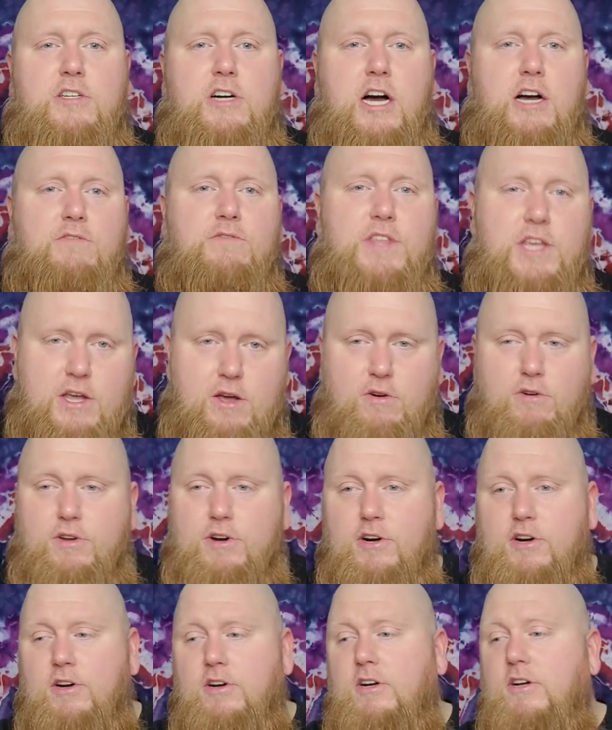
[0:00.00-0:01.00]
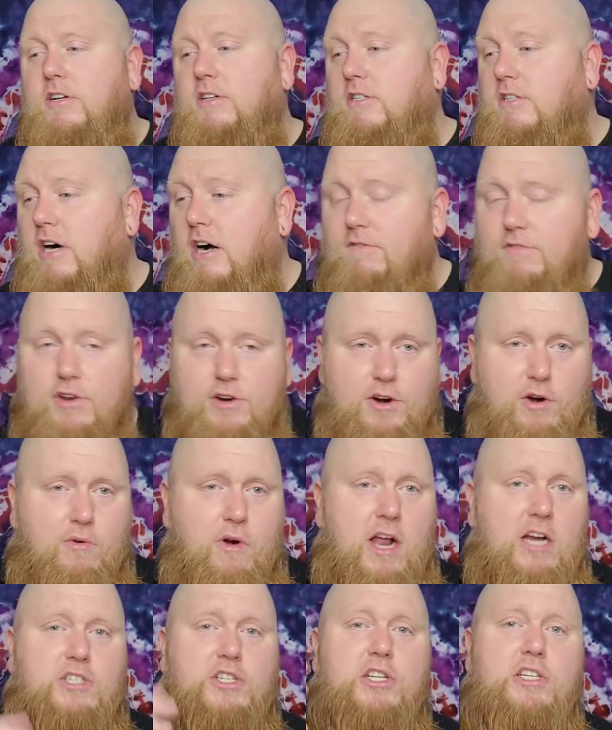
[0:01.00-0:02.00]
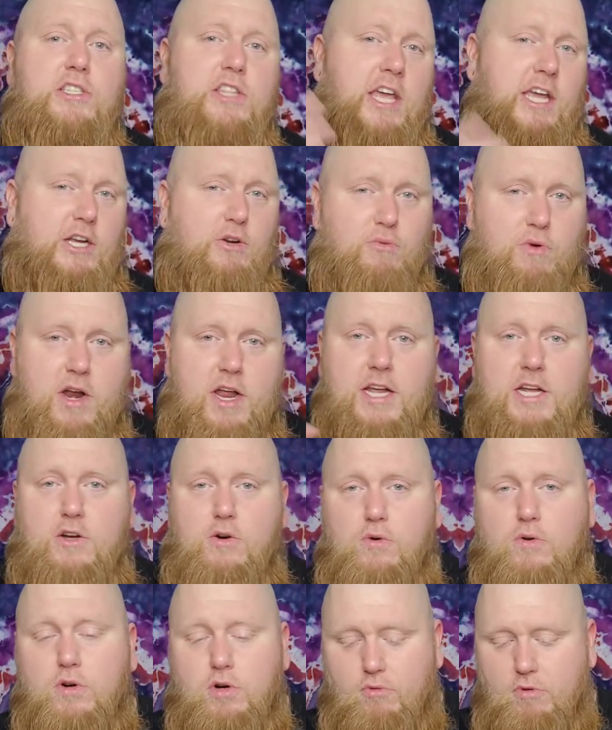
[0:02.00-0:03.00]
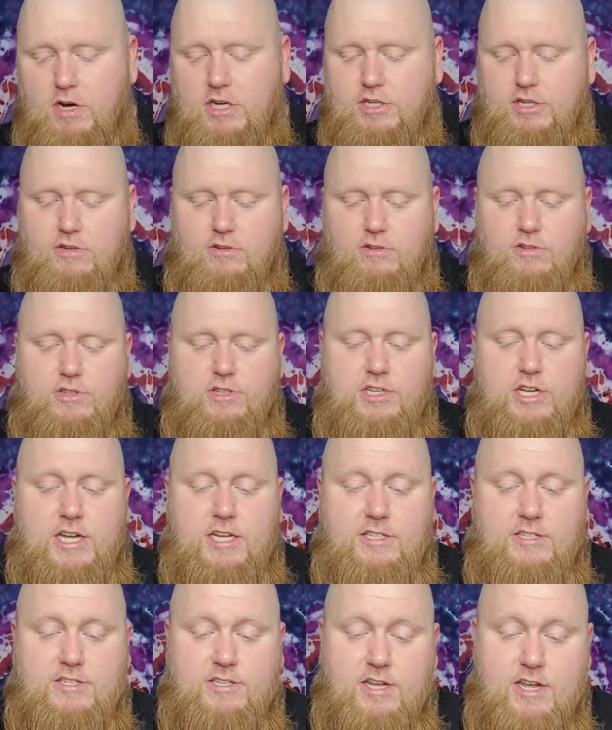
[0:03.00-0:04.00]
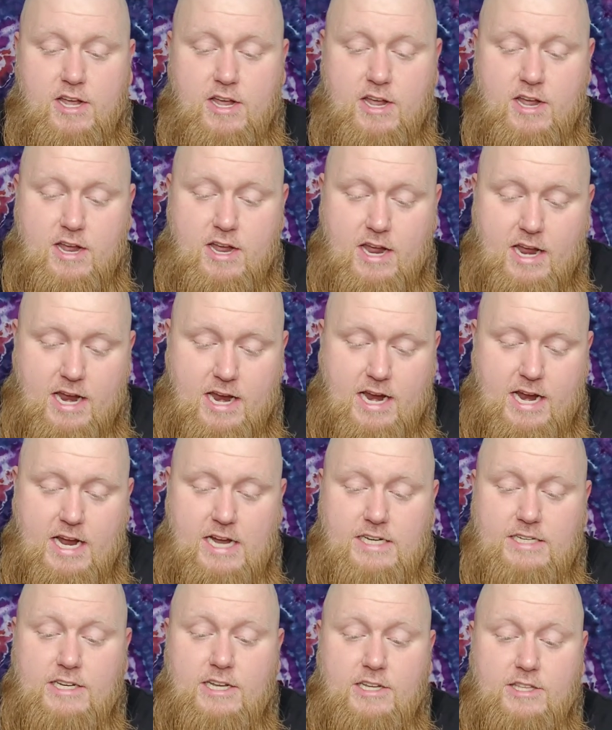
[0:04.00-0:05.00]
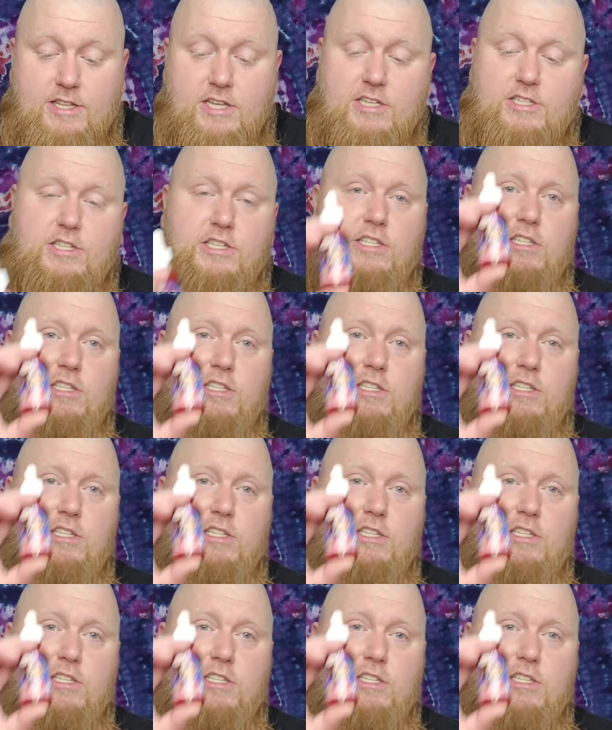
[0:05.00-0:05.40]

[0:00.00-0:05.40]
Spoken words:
Love the owner. Love their direction. They create cool original scents, and this